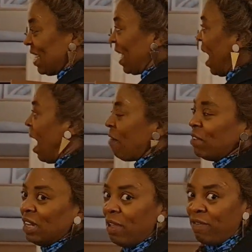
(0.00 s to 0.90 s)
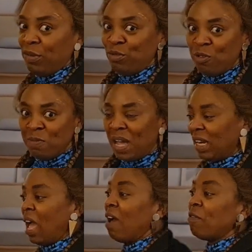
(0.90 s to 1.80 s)
It's like I have a living room
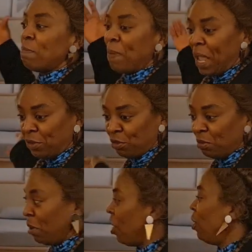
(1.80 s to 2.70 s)
and I have a bedroom.